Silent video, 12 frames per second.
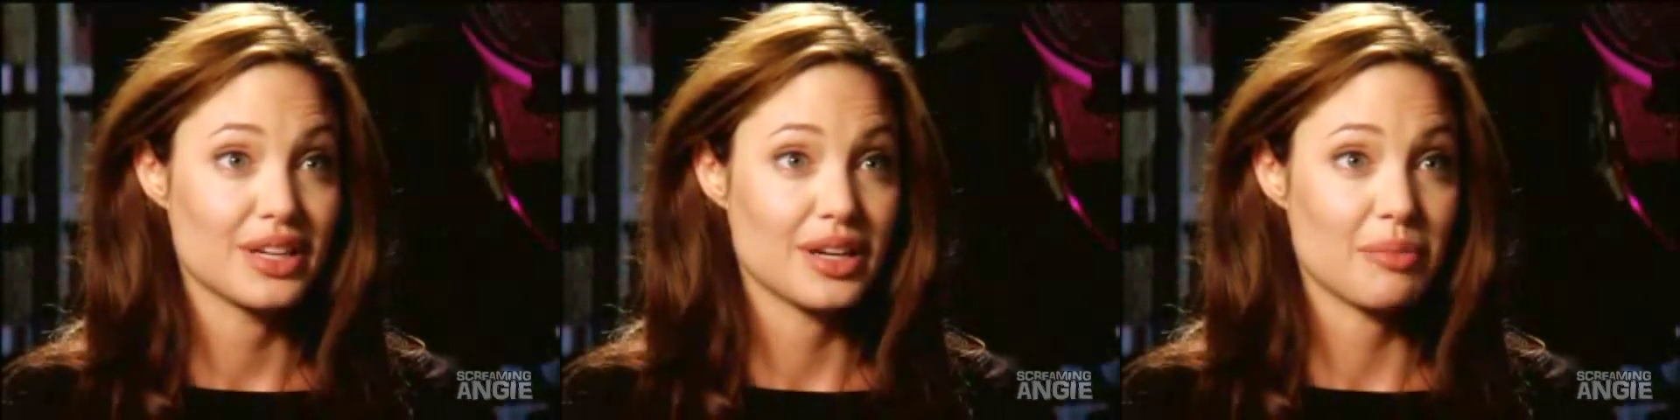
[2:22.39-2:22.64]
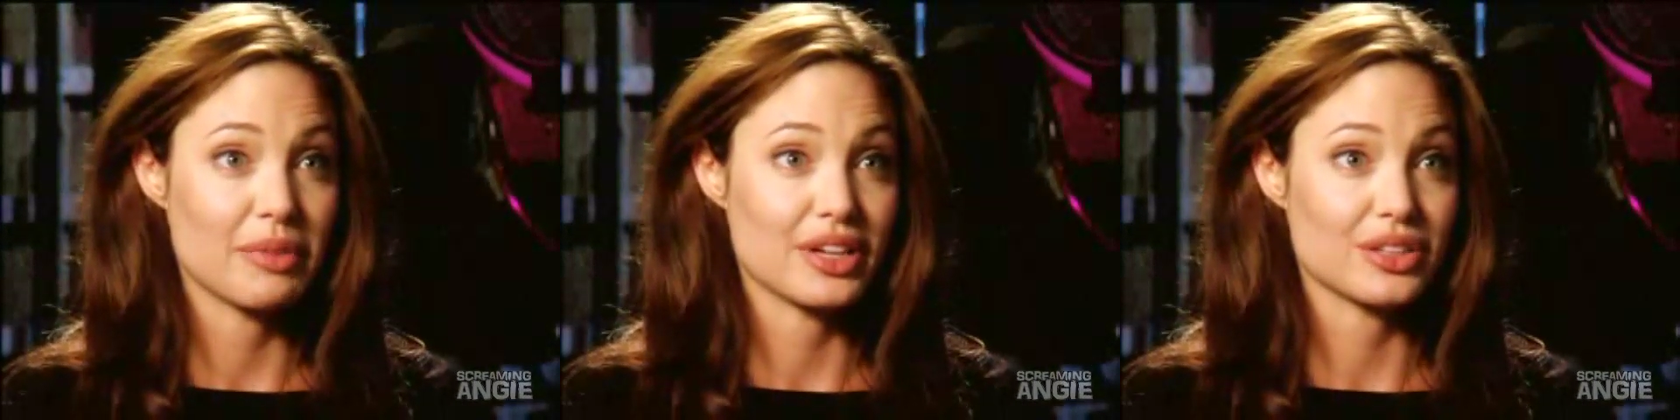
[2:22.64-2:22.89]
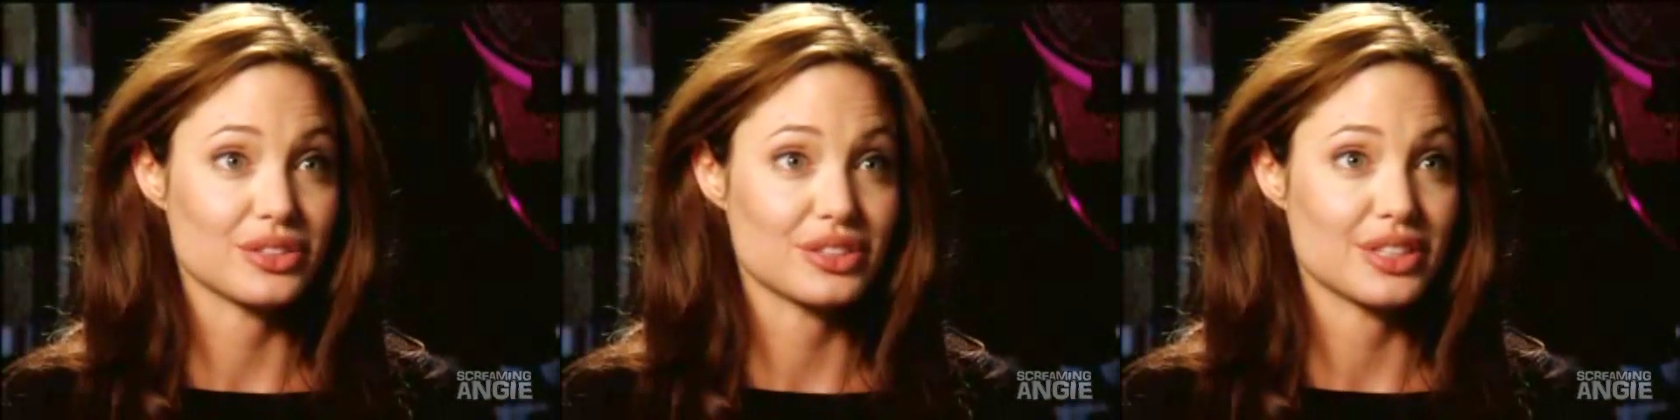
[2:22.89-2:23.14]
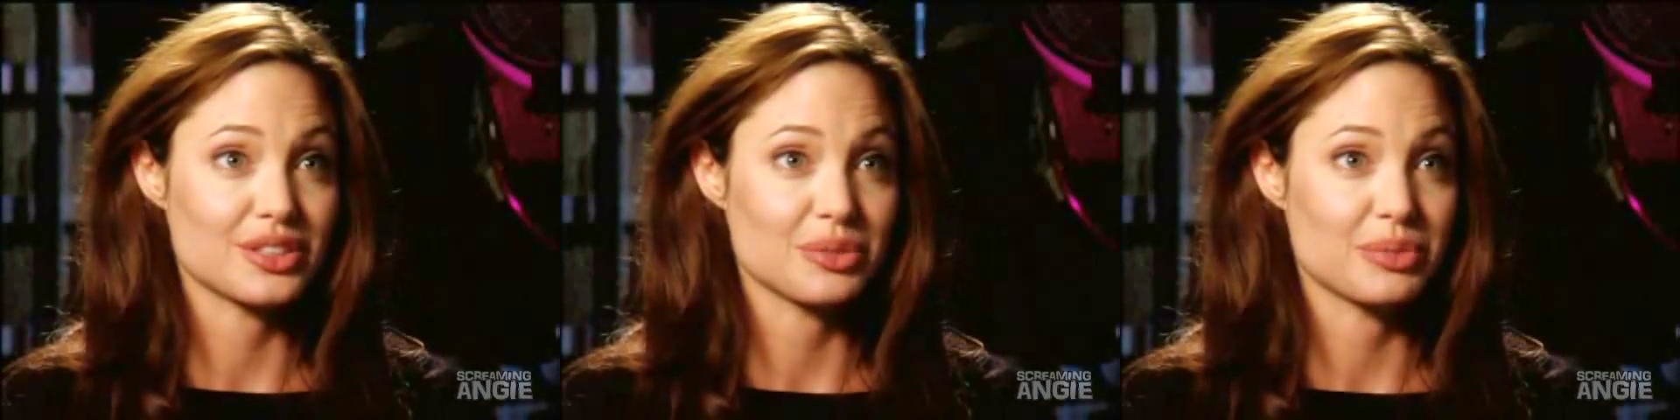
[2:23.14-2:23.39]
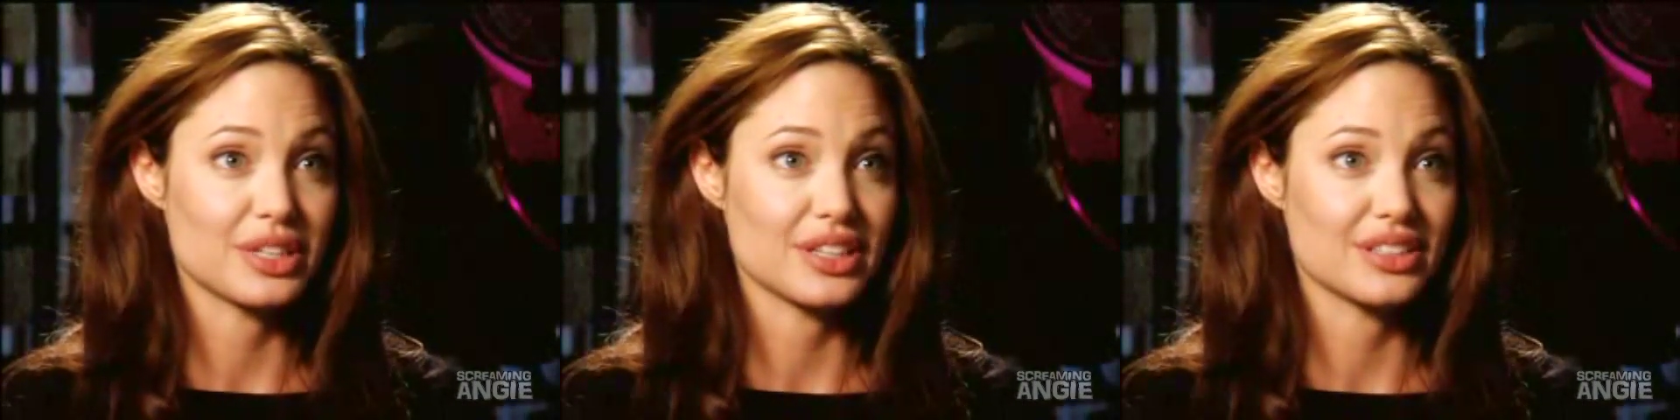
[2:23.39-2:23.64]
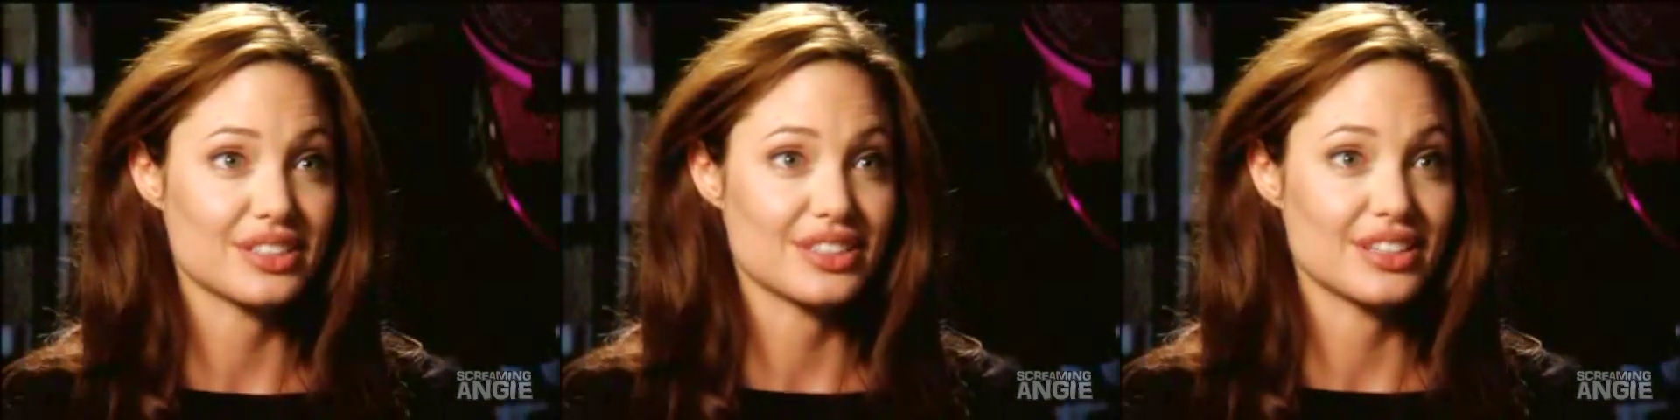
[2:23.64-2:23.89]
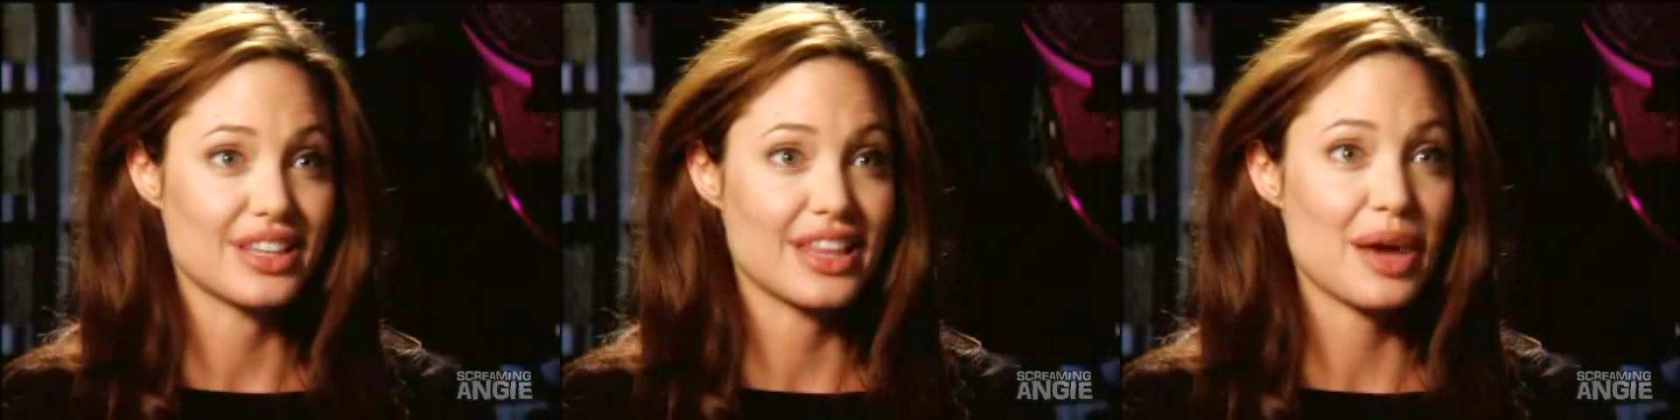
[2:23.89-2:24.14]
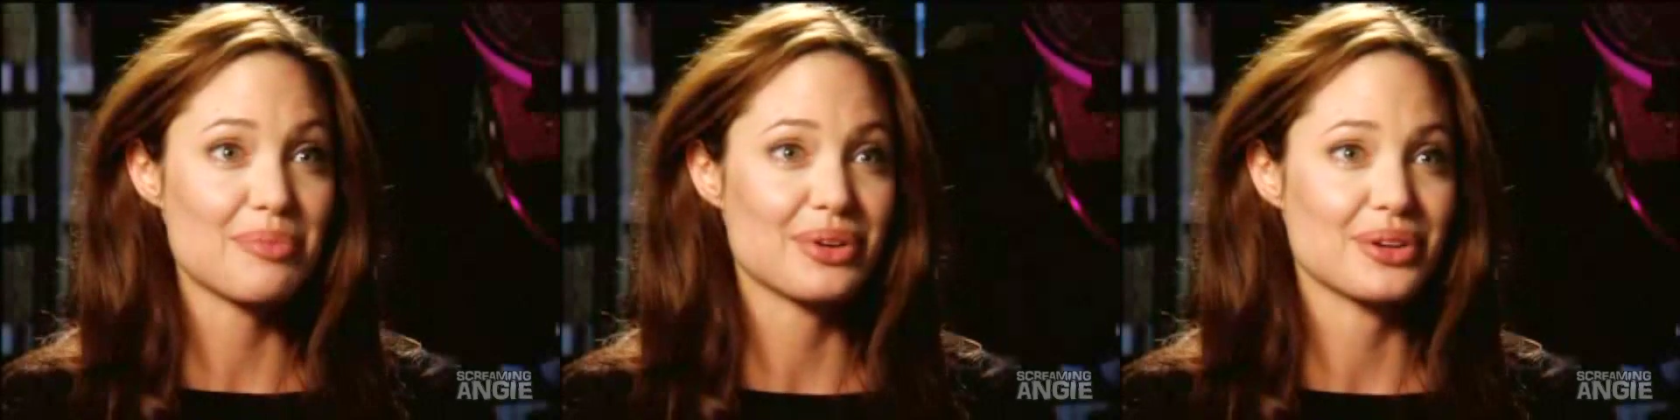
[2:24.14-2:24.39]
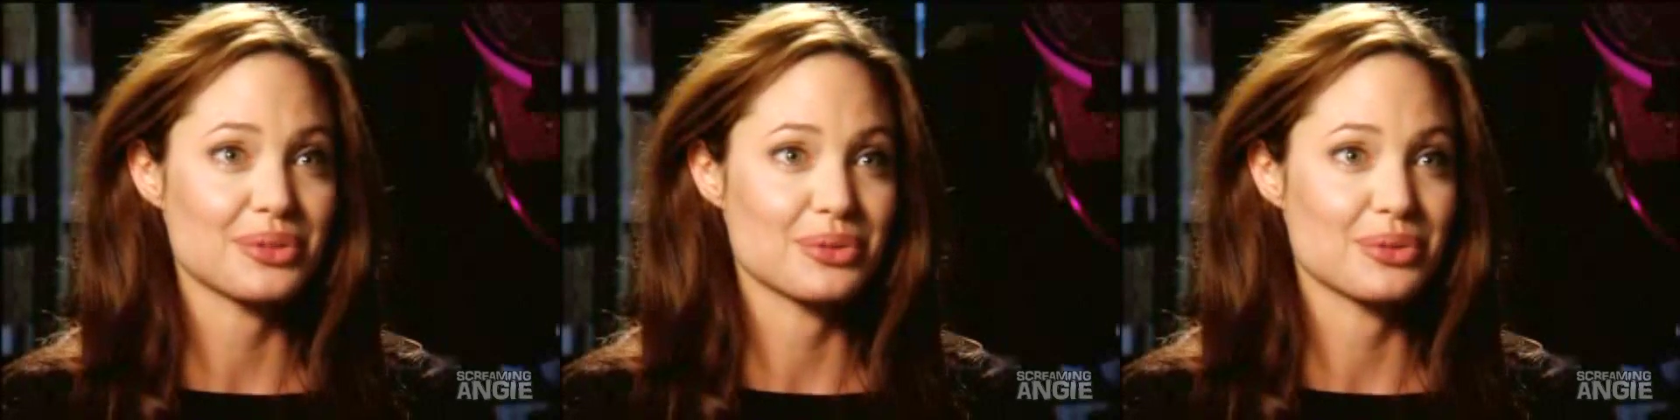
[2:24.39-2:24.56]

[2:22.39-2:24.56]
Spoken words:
a medical center, because in that part of